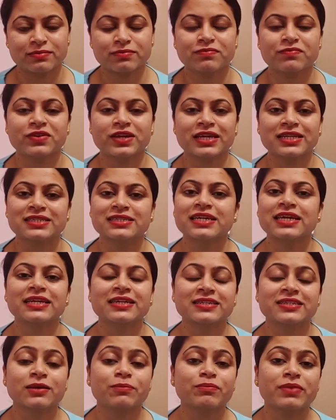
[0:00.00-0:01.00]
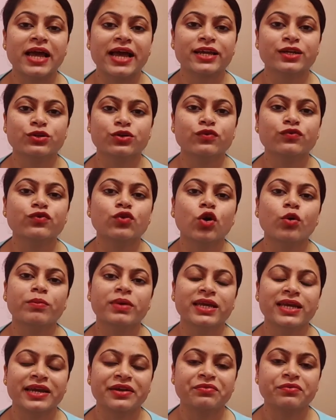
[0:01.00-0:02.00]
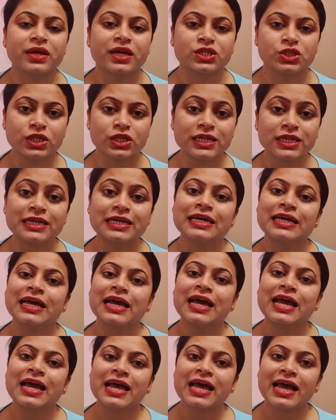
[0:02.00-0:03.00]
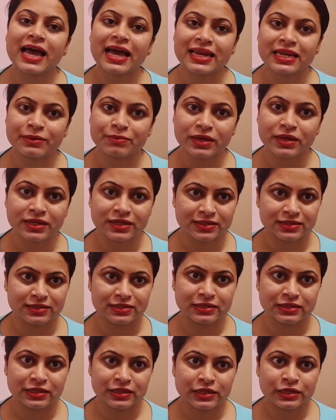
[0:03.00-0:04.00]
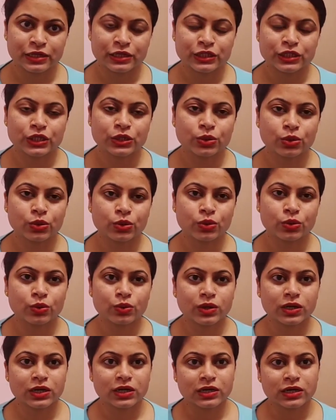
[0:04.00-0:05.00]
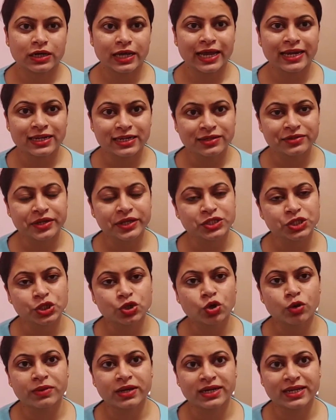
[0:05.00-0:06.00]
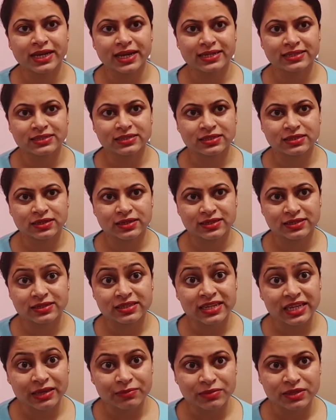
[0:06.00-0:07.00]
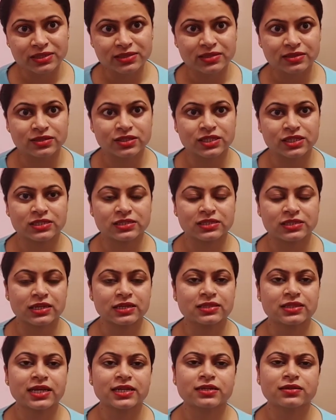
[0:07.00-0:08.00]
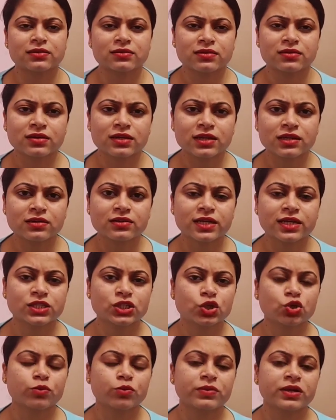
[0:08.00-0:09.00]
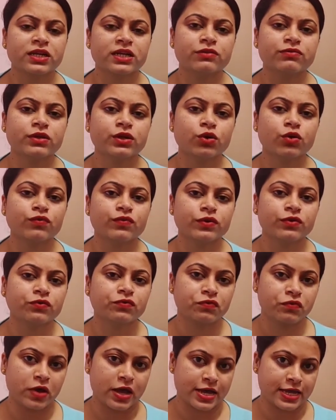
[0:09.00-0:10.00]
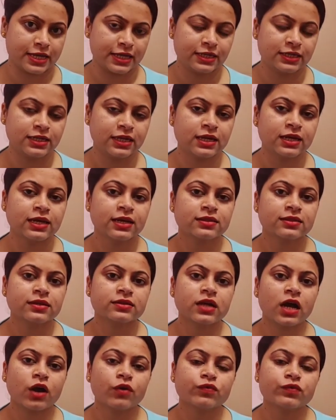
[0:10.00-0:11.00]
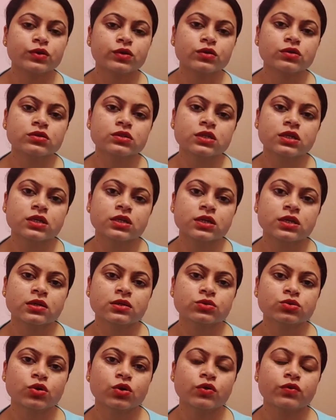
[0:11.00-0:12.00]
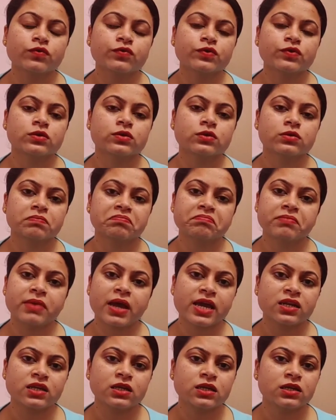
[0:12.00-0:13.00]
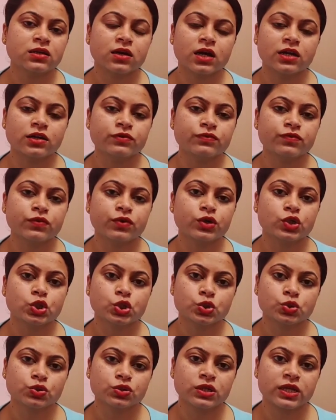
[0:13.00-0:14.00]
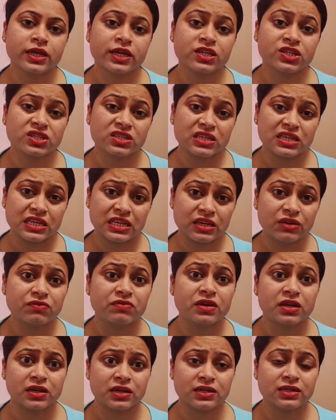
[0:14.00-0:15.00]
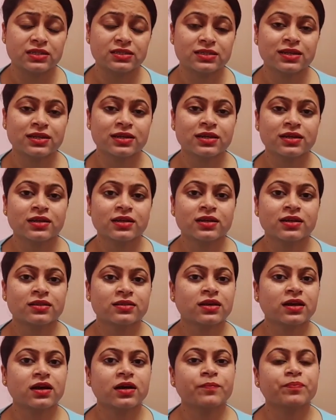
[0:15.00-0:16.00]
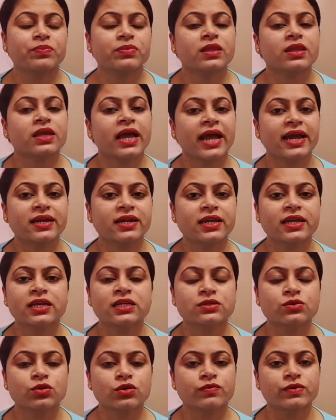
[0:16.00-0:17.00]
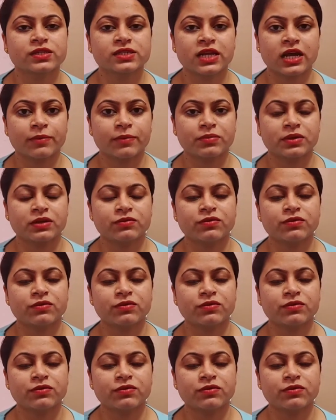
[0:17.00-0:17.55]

We can say it is a blend of comic and tragic elements. So and in tragicomedy, as its name is suggesting, that in tragicomedy we often find that after a series of many unfortunate events, the ending is always happy.